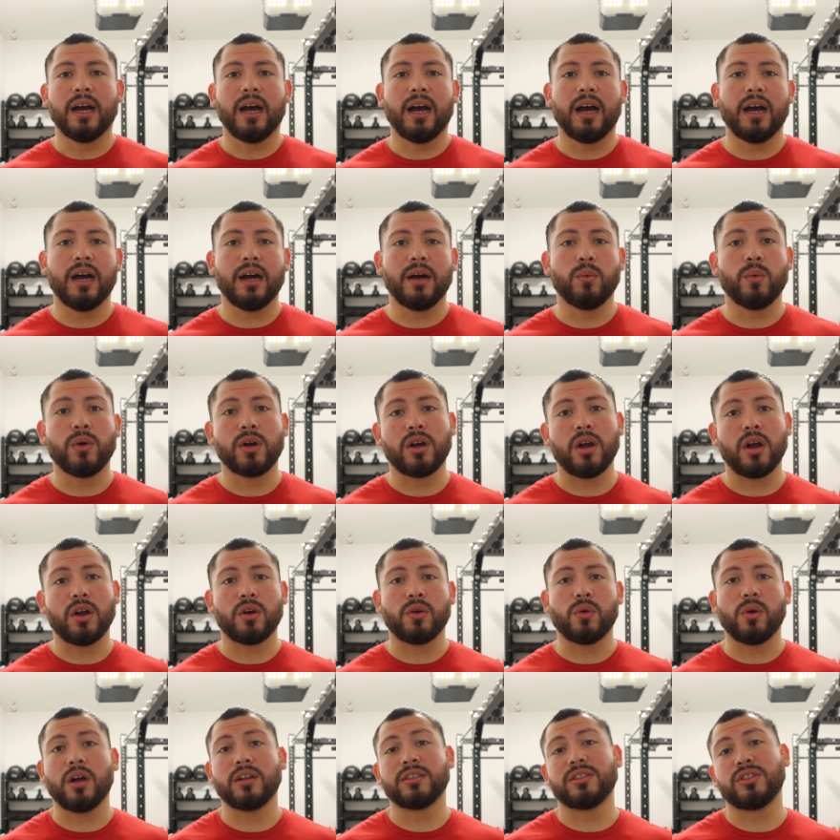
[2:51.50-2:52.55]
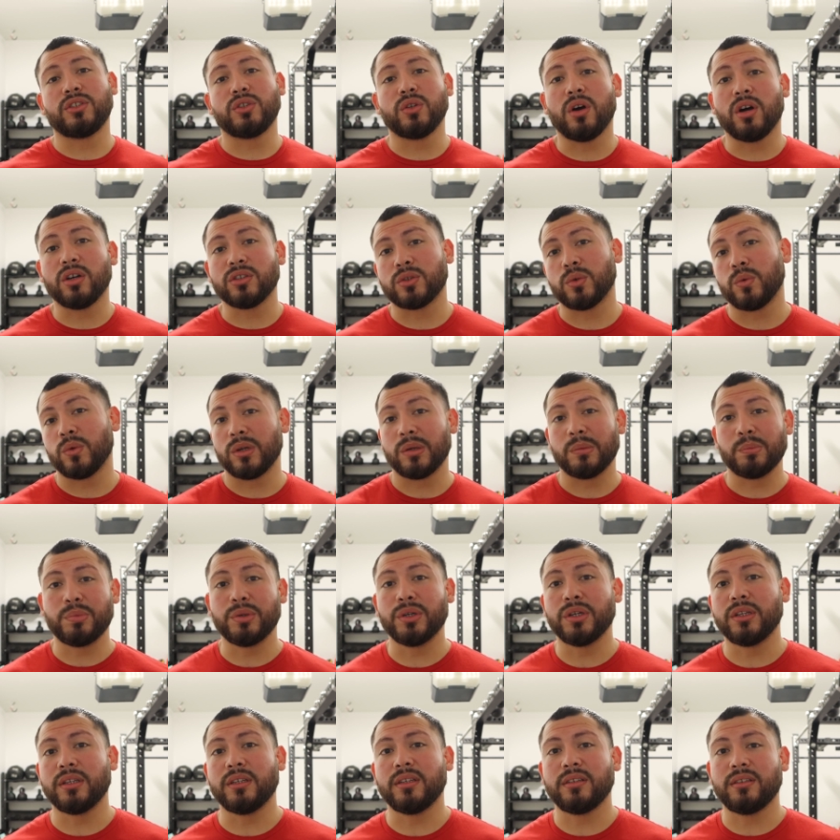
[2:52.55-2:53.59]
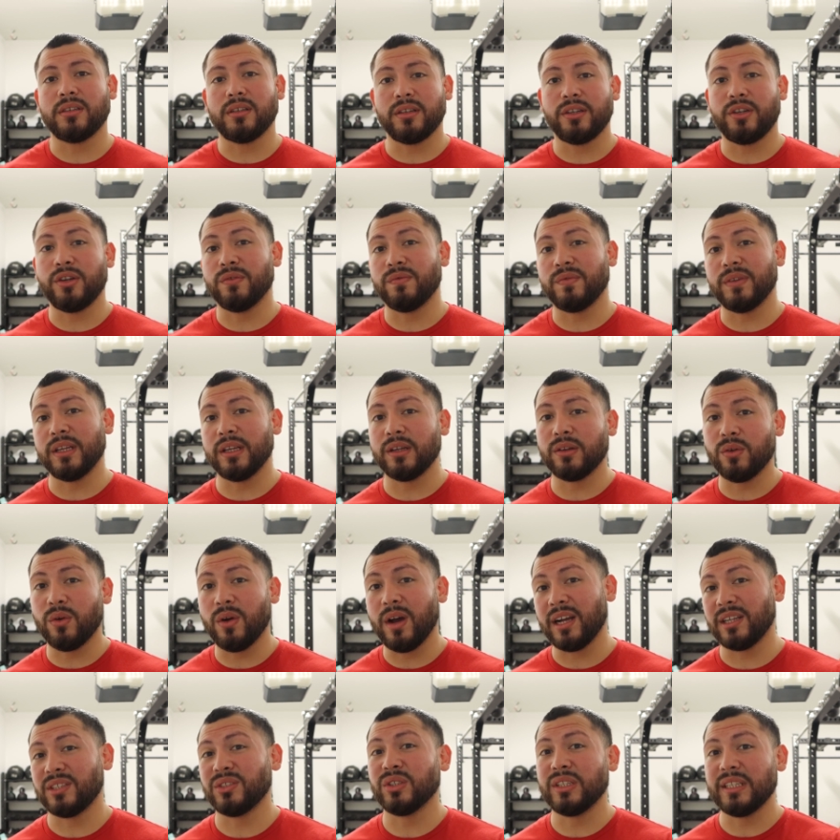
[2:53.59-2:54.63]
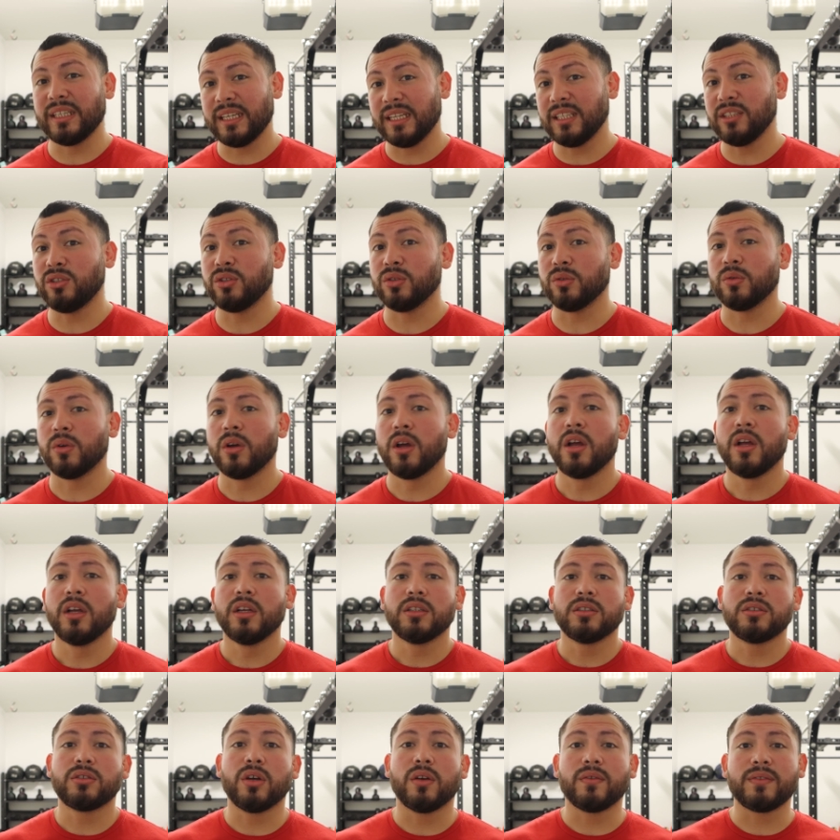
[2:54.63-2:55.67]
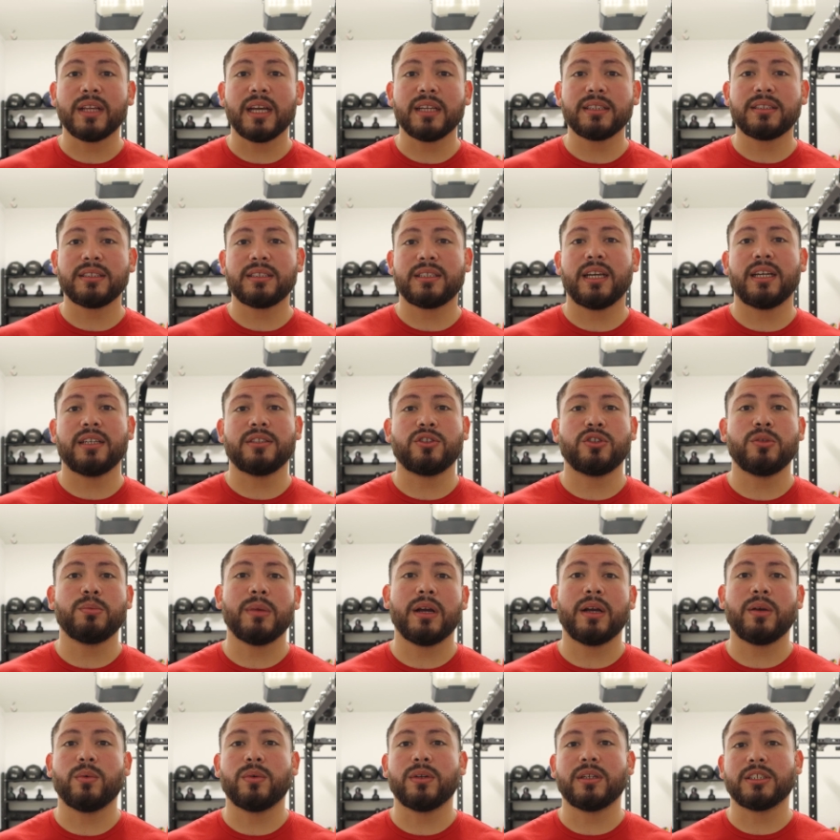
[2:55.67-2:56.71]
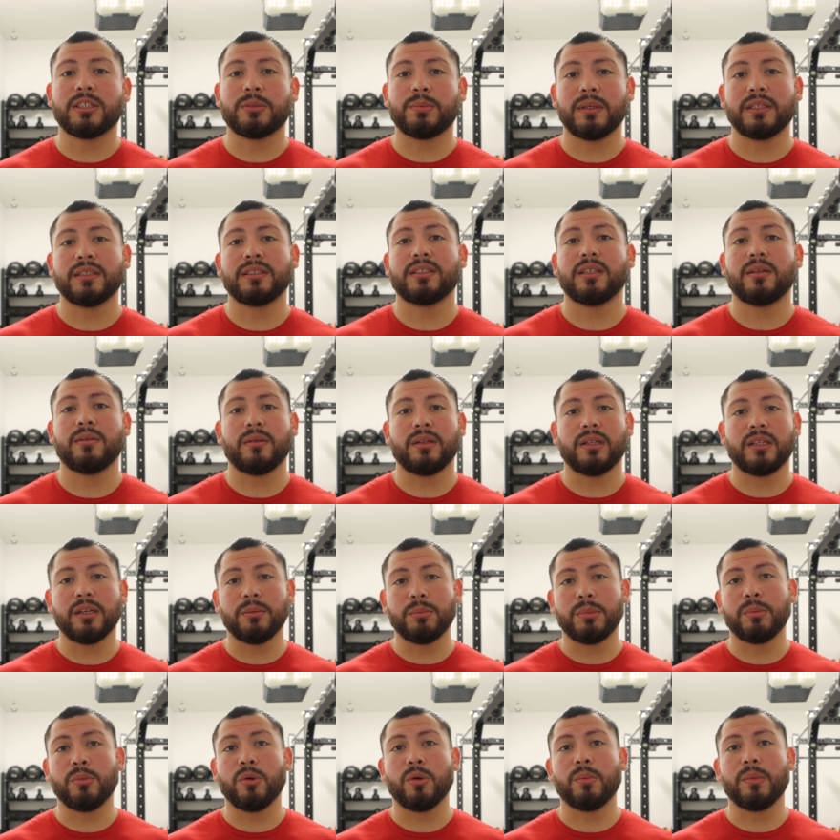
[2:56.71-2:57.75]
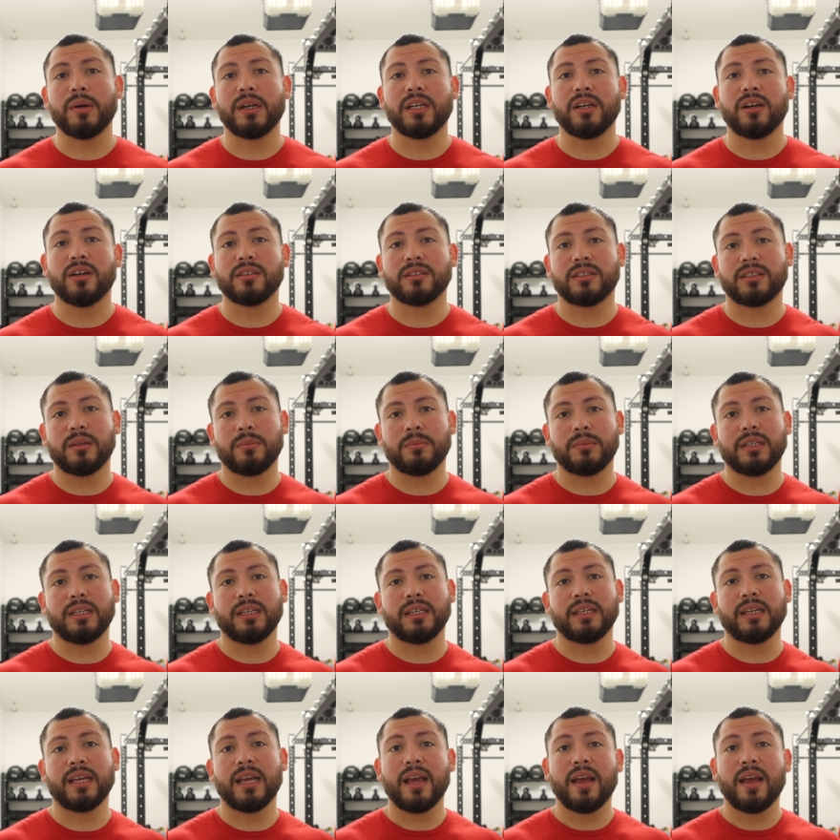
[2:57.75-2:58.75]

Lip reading: a 1-car garage that you also want to put your vehicle actually into. So if that's the case, you might want to spend a little bit more money on something